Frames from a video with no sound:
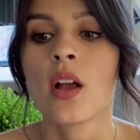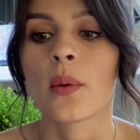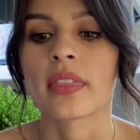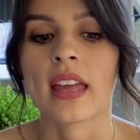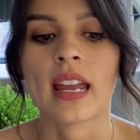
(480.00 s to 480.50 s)

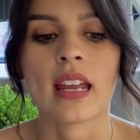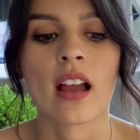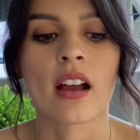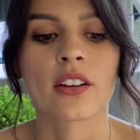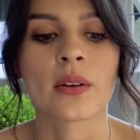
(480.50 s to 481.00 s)
what they
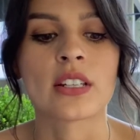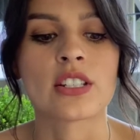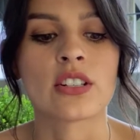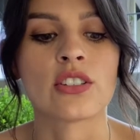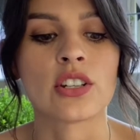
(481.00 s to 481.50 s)
are going
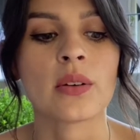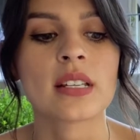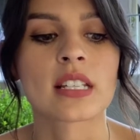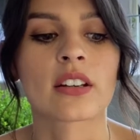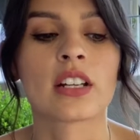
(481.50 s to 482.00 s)
to do
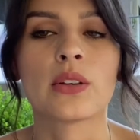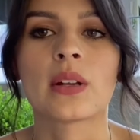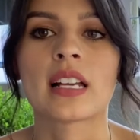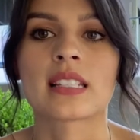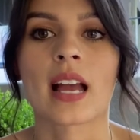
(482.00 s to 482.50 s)
is they're going to
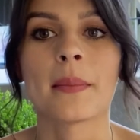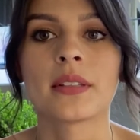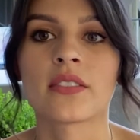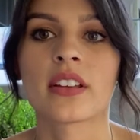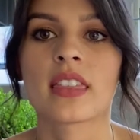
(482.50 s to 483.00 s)
utilize a couple
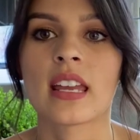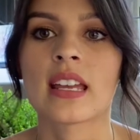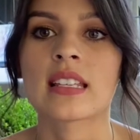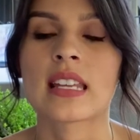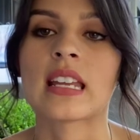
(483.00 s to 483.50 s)
different
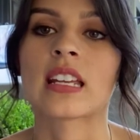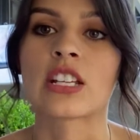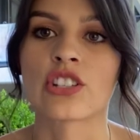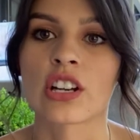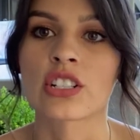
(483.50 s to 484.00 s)
things in
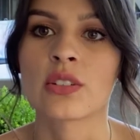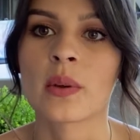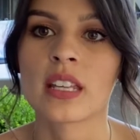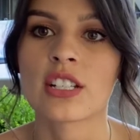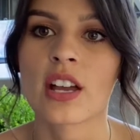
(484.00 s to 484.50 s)
conjunction
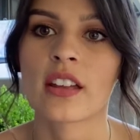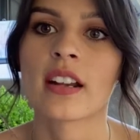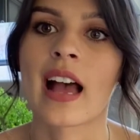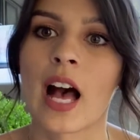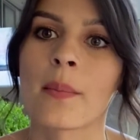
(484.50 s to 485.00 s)
with each other
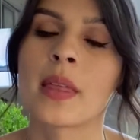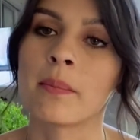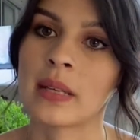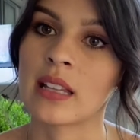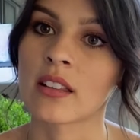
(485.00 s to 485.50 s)
to help them
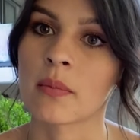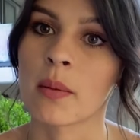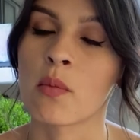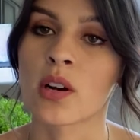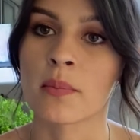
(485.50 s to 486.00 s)
be a little bit
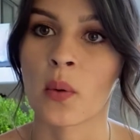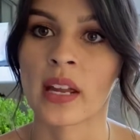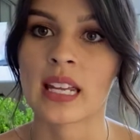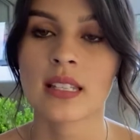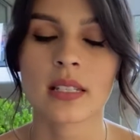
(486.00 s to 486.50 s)
more
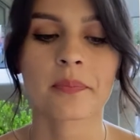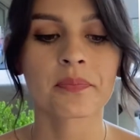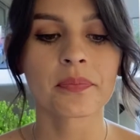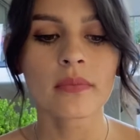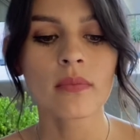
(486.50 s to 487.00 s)
buoyant.
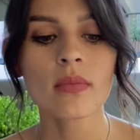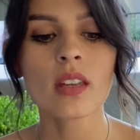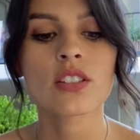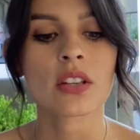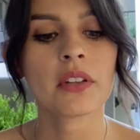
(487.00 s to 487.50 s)

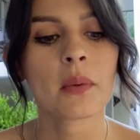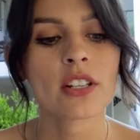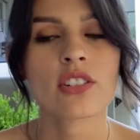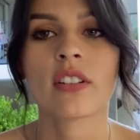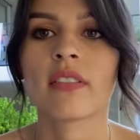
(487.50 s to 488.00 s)
So if you
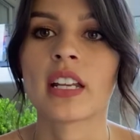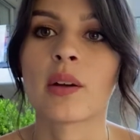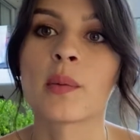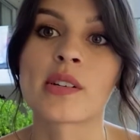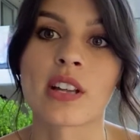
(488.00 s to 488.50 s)
watched our video
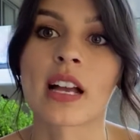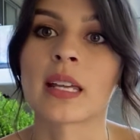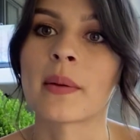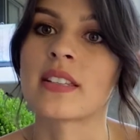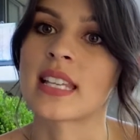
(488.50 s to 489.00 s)
when we were talking
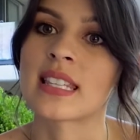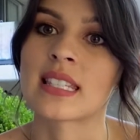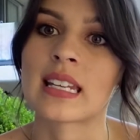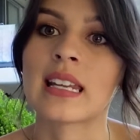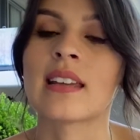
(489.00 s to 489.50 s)
about
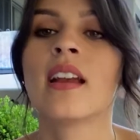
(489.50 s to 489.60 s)
density